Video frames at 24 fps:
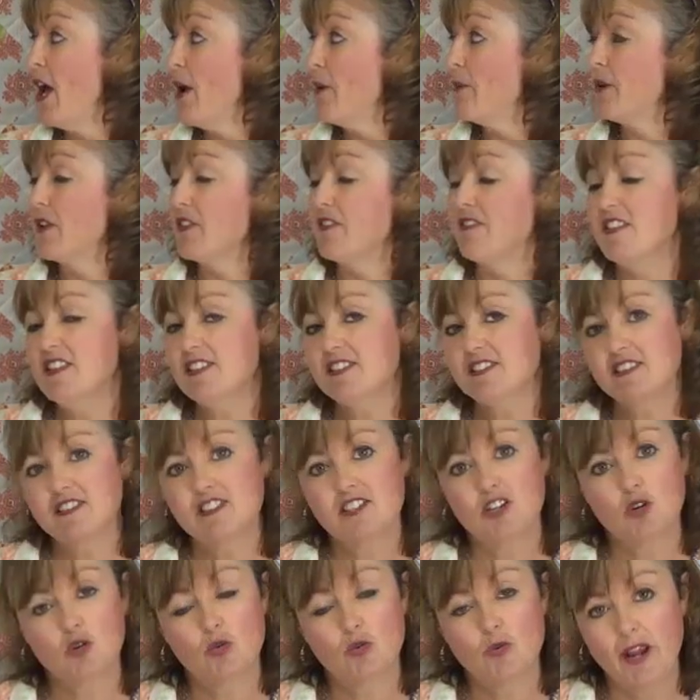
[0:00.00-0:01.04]
But this is a
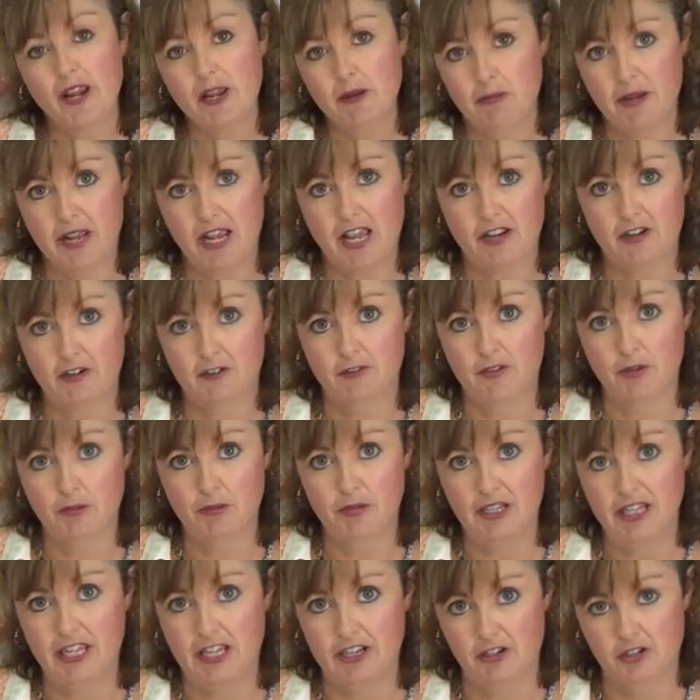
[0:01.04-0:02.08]
great pattern for
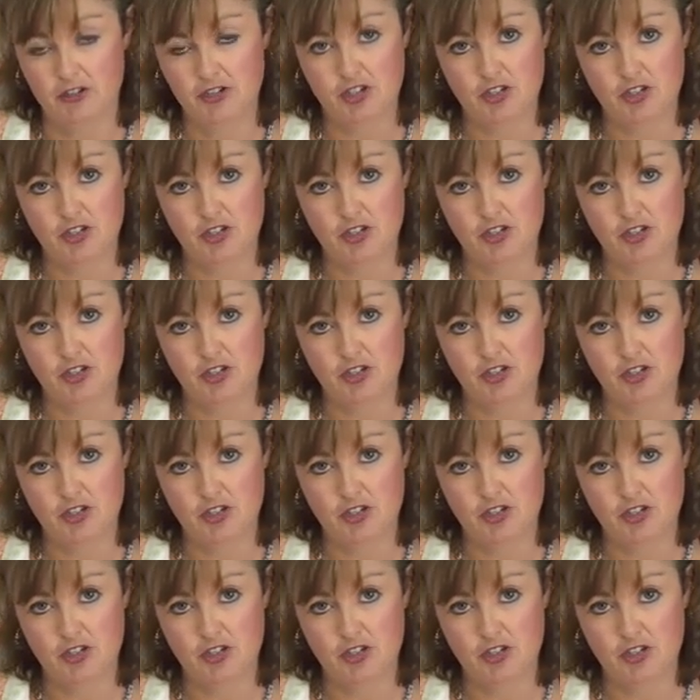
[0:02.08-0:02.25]
beginners.